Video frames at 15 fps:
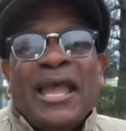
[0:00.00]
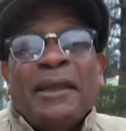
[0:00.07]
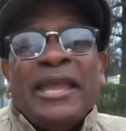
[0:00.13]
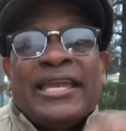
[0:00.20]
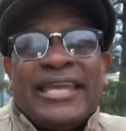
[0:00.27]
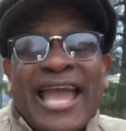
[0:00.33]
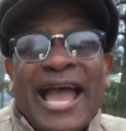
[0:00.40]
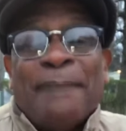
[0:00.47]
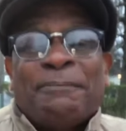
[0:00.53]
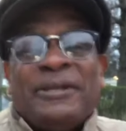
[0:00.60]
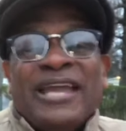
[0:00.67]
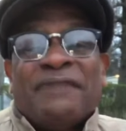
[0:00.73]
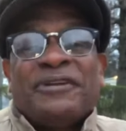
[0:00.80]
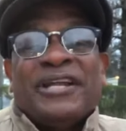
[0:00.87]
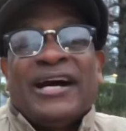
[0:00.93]
He kept
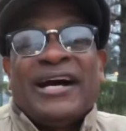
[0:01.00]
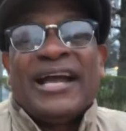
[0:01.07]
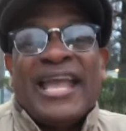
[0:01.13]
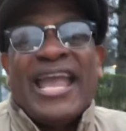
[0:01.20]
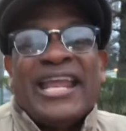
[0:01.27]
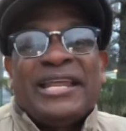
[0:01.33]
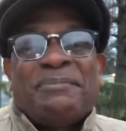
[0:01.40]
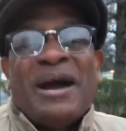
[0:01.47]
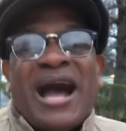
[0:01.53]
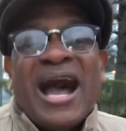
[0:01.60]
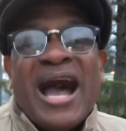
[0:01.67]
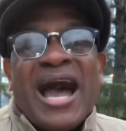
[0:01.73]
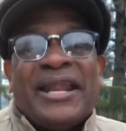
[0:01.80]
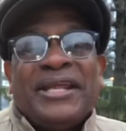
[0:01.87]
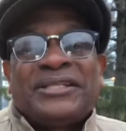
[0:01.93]
giving her
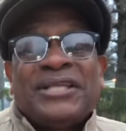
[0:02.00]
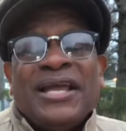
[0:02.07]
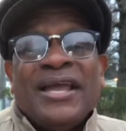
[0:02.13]
antibiotics